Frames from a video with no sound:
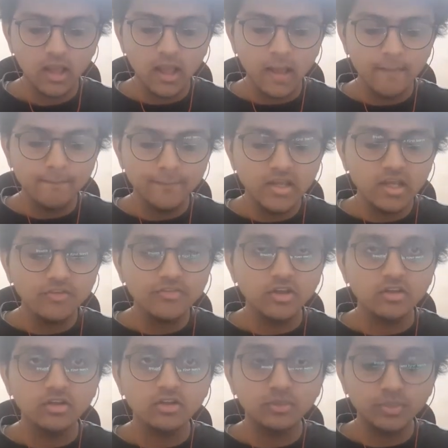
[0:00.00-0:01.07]
BFS is
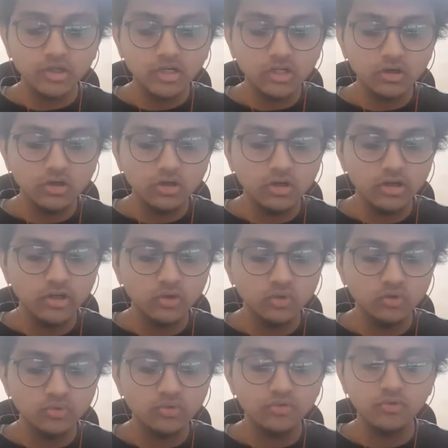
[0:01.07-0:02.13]
particularly useful
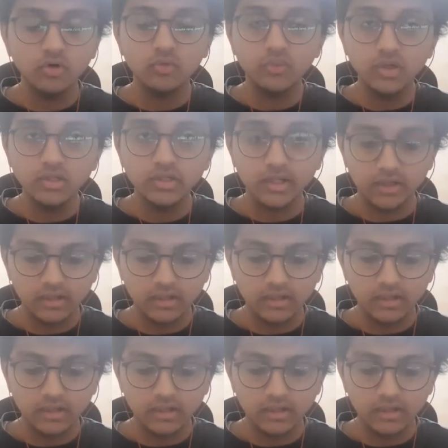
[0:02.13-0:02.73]
for one thing,